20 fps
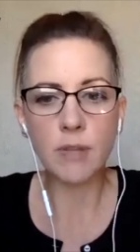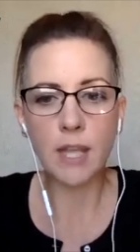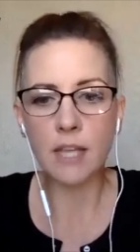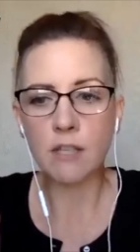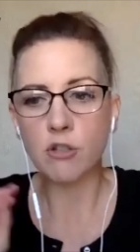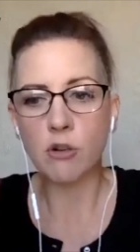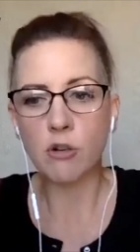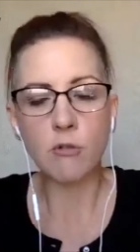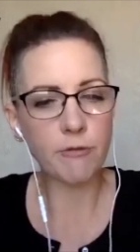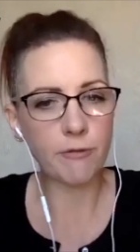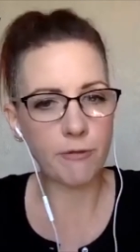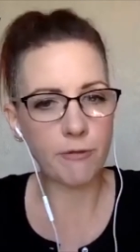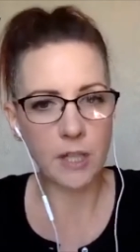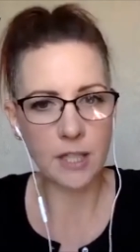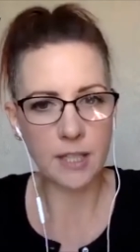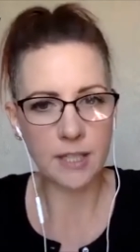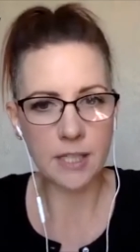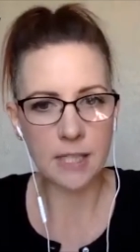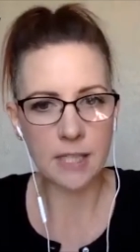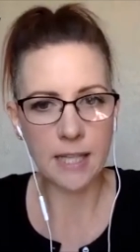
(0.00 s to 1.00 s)
they don't
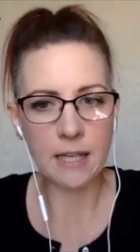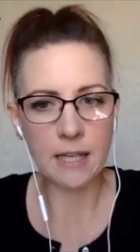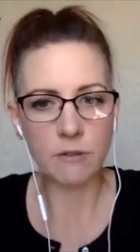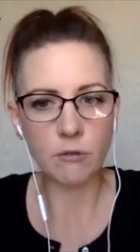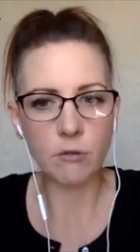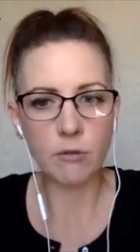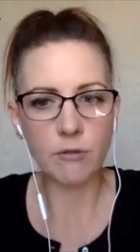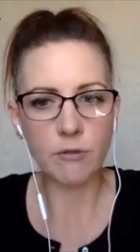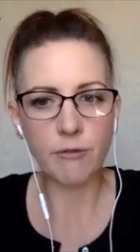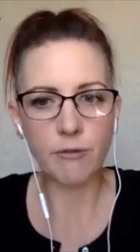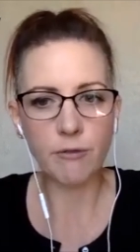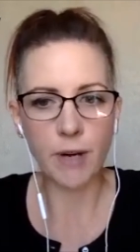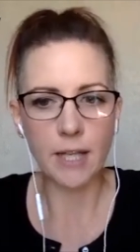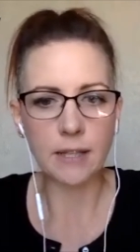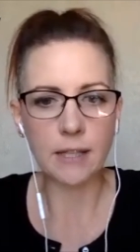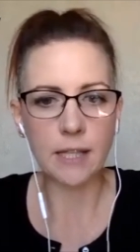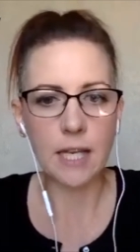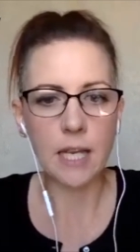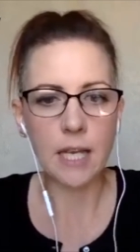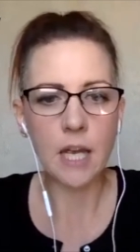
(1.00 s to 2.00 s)
feel it's landlord
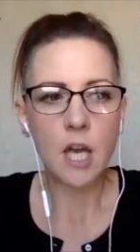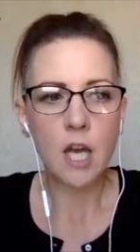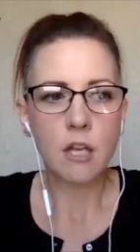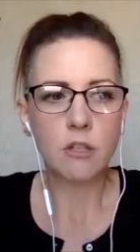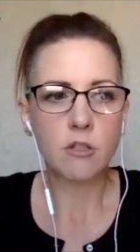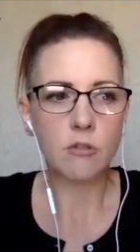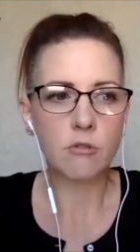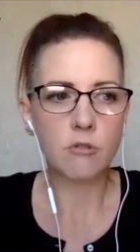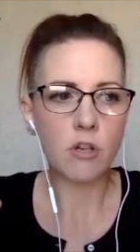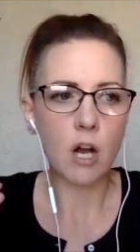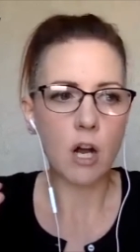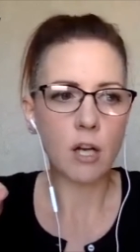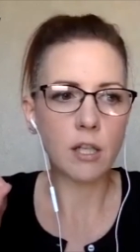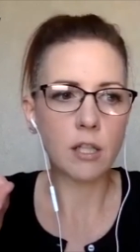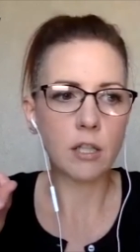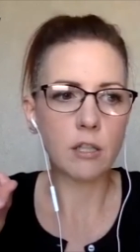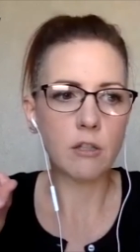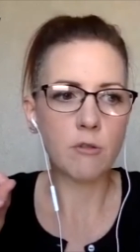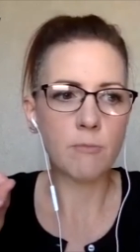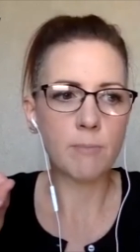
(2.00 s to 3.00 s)
friendly. So, talk
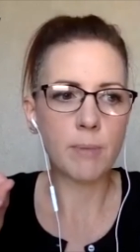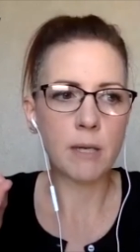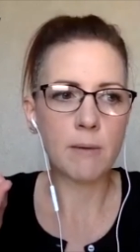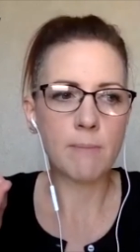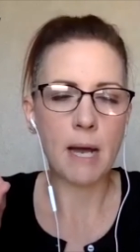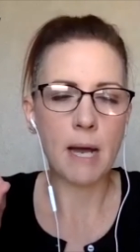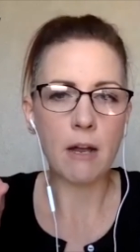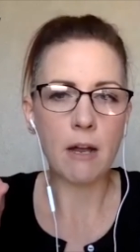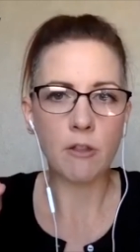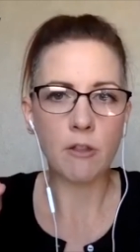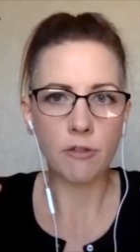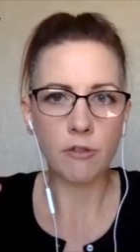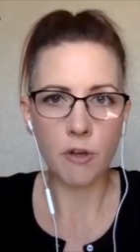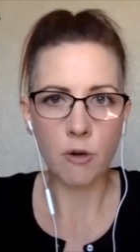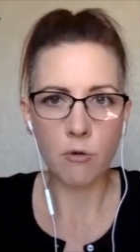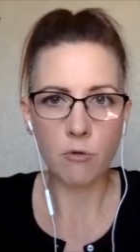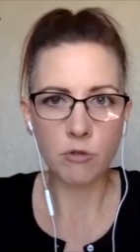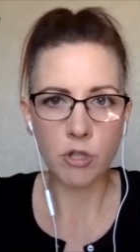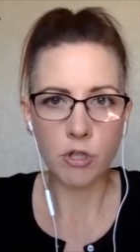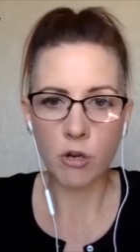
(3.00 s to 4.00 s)
a little bit about
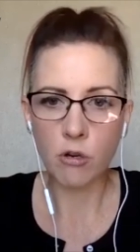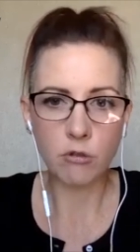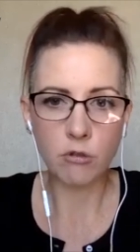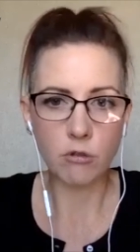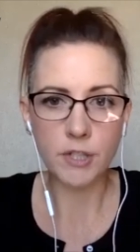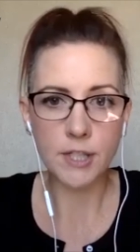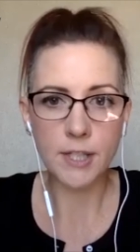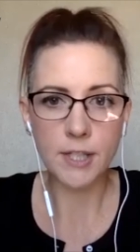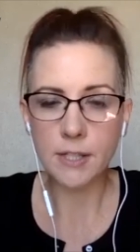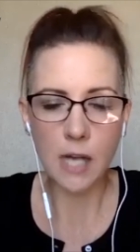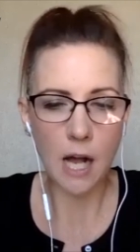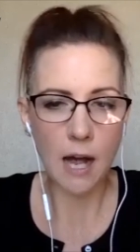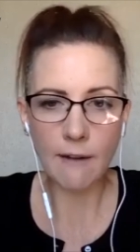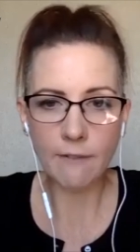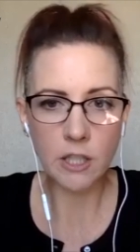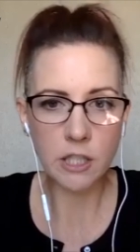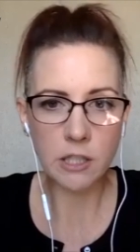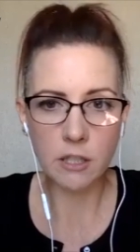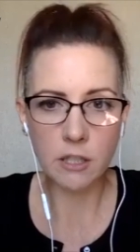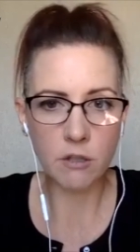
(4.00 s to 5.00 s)
those hurdles because
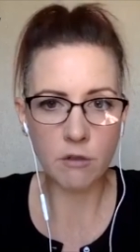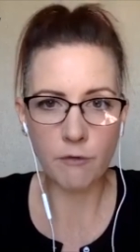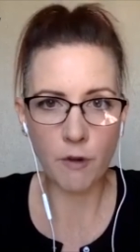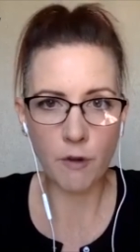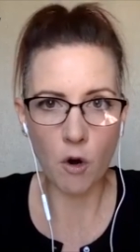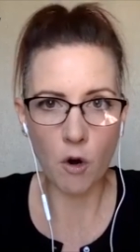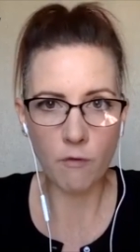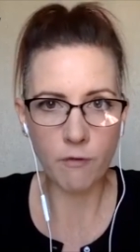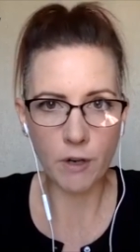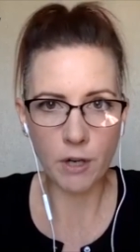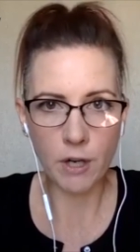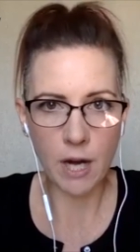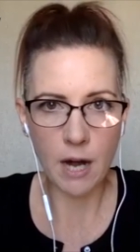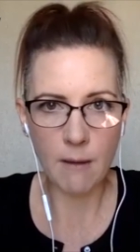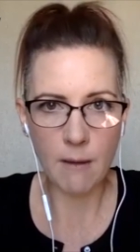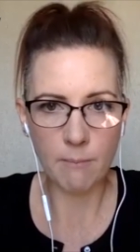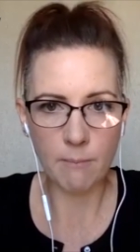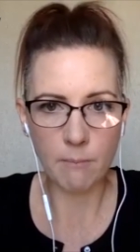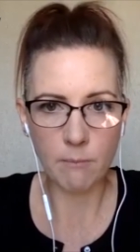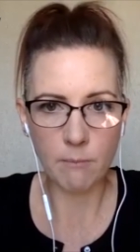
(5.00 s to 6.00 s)
obviously you've
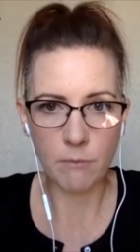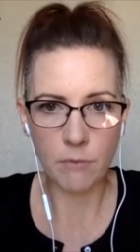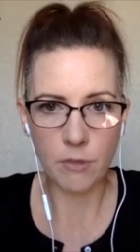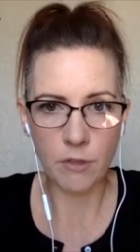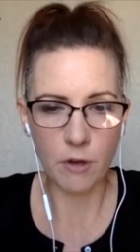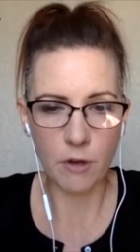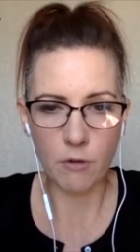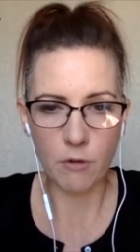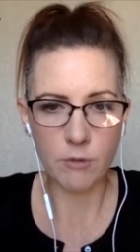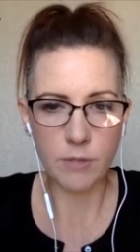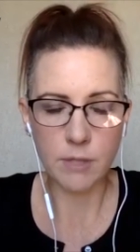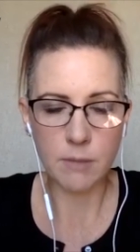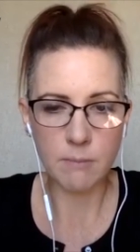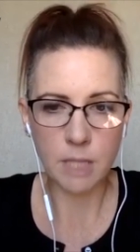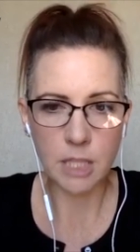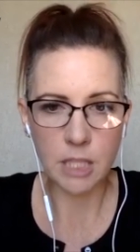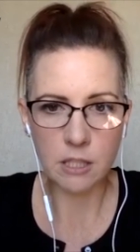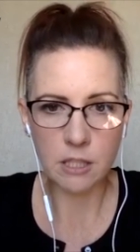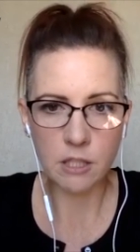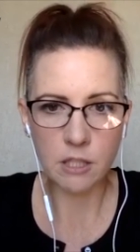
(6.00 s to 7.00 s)
overcome those. I
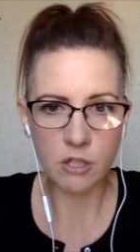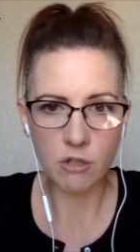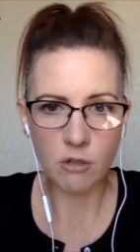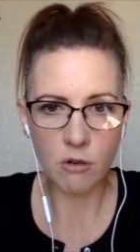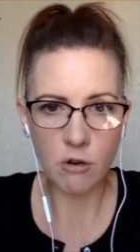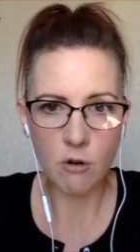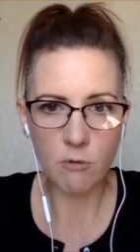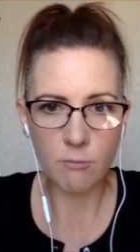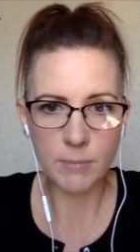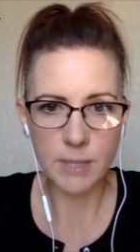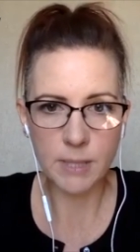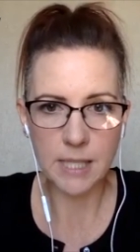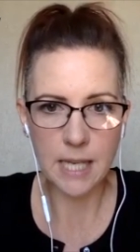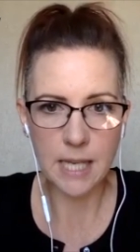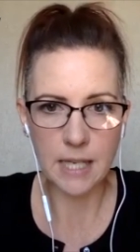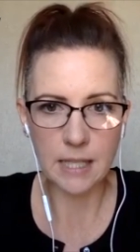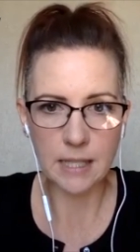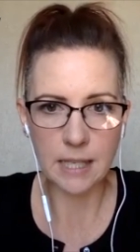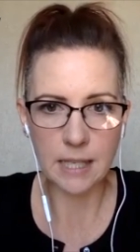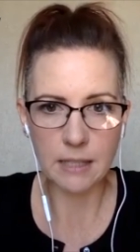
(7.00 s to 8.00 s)
mean, this is your home
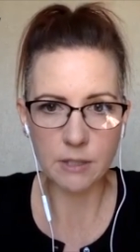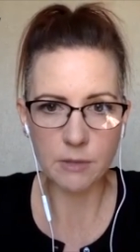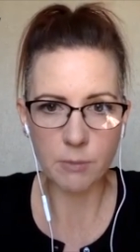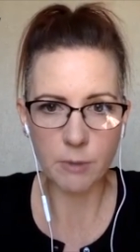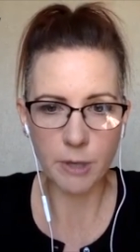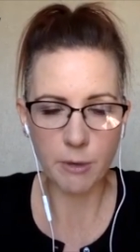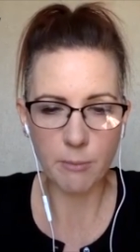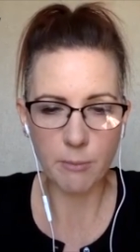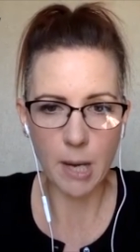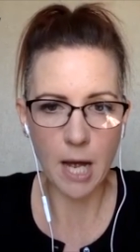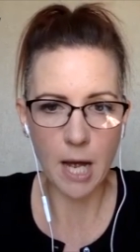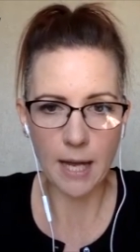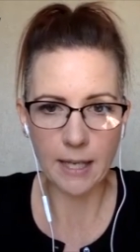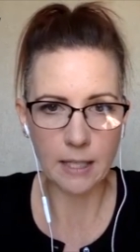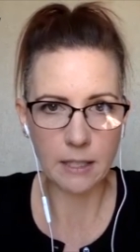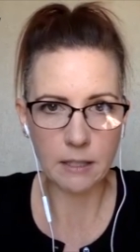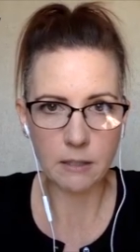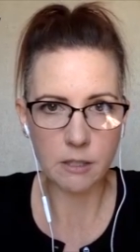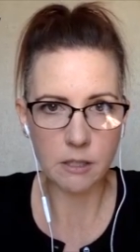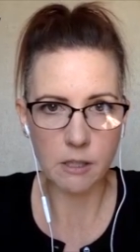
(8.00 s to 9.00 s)
state and that's where you're buying.